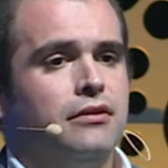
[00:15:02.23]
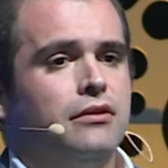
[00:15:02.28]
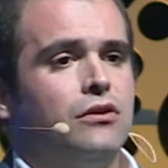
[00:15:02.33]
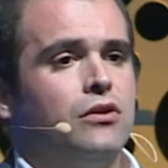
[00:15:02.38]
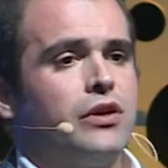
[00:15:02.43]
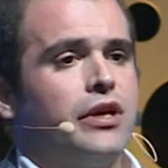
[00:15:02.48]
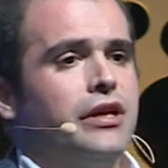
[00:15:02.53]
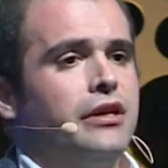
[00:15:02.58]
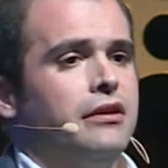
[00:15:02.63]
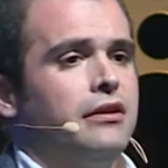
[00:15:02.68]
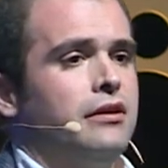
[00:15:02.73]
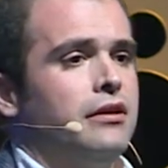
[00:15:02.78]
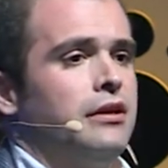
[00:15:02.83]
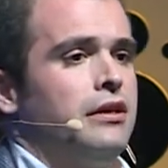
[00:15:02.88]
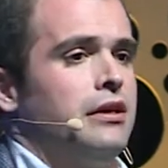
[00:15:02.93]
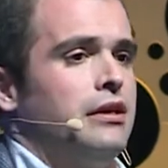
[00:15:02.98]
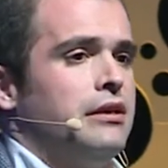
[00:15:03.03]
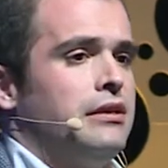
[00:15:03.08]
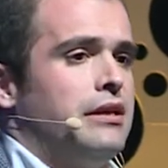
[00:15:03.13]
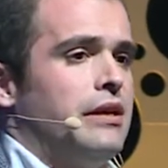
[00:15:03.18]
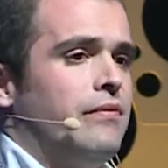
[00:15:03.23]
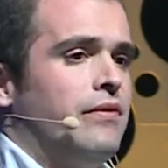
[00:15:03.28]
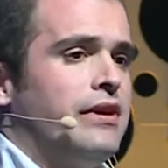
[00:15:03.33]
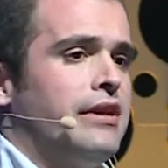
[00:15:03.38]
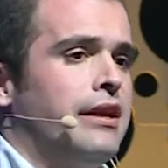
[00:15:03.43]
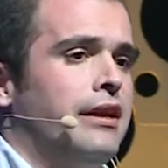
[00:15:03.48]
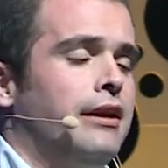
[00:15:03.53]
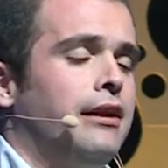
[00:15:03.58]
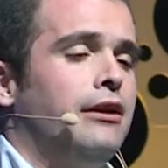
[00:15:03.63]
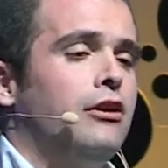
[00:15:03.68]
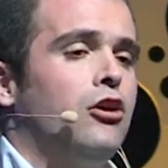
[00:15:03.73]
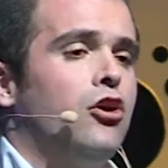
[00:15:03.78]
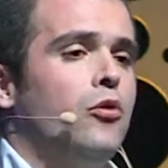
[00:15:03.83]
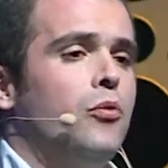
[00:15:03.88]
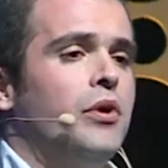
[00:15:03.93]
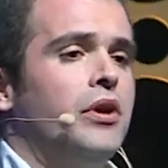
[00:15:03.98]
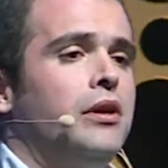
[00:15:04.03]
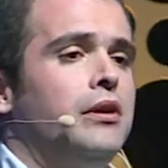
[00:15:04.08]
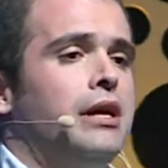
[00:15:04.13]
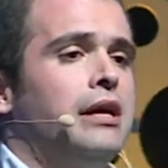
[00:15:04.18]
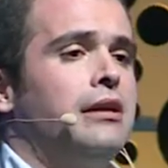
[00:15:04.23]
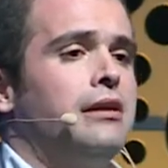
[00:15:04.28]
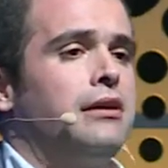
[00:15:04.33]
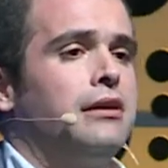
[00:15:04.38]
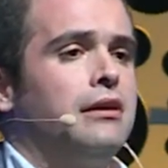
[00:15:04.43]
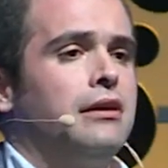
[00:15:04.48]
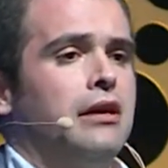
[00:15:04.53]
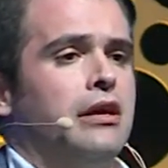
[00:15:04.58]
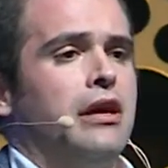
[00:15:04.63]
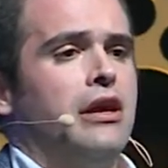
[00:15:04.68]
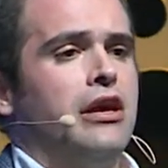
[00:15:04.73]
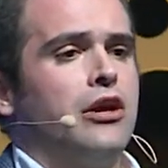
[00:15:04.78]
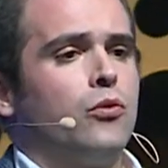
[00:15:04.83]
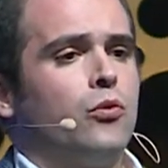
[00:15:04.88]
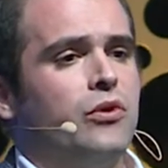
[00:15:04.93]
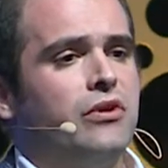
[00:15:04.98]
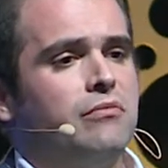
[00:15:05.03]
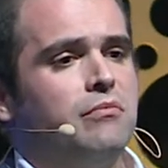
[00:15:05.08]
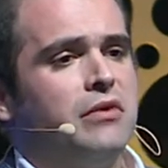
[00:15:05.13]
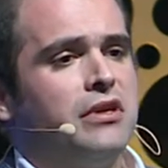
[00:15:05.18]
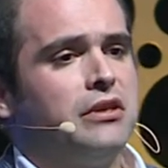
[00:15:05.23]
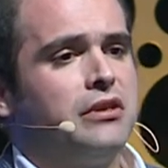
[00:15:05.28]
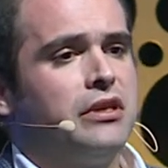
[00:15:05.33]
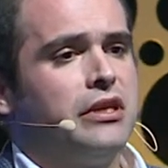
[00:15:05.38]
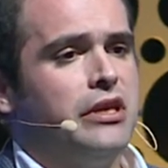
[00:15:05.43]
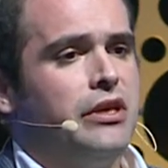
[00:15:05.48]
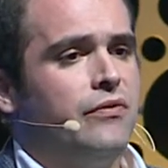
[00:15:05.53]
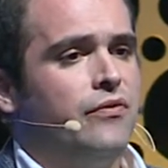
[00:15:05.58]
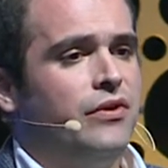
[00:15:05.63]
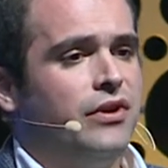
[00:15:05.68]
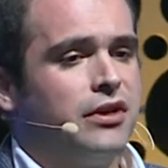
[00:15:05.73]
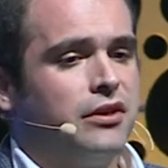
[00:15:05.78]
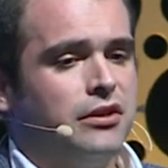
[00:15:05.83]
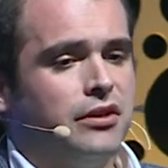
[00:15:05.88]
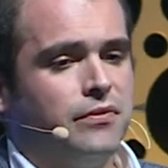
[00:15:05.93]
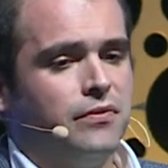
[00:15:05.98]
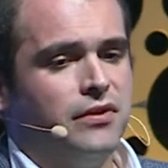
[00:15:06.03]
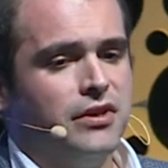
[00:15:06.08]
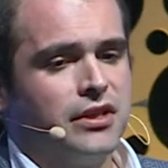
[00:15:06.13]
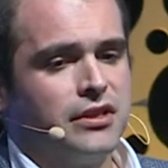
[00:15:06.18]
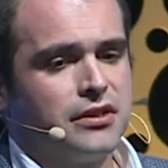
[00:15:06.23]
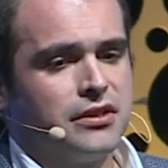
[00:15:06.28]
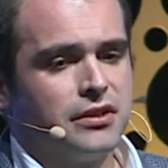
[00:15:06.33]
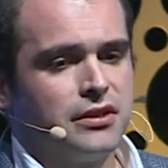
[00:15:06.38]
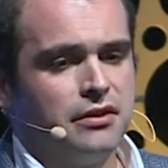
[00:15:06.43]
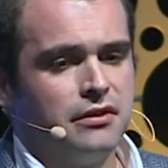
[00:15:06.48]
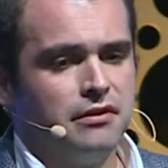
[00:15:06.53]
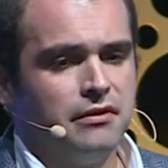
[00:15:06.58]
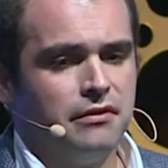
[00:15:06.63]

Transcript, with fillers: okay? the final overall equipment effectiveness.